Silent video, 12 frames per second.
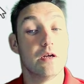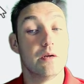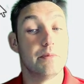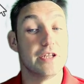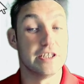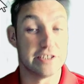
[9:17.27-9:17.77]

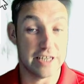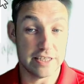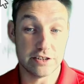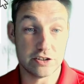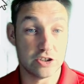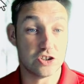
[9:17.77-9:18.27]
but it
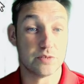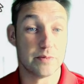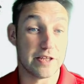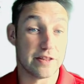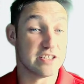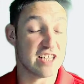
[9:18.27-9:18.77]
tends to just
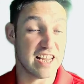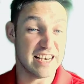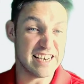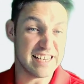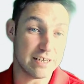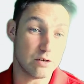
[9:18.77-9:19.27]
make things a
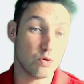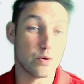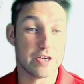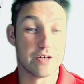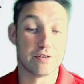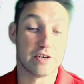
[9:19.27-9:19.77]
little
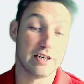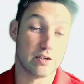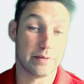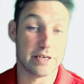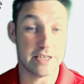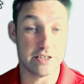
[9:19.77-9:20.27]
quicker and a
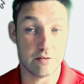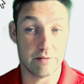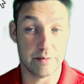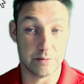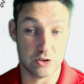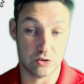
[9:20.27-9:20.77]
little bit easier
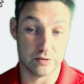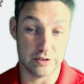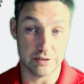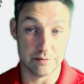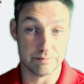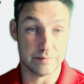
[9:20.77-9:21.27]
when we're
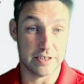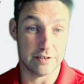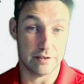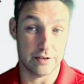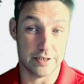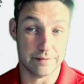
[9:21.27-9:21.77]
storing down
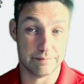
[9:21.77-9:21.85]
the line.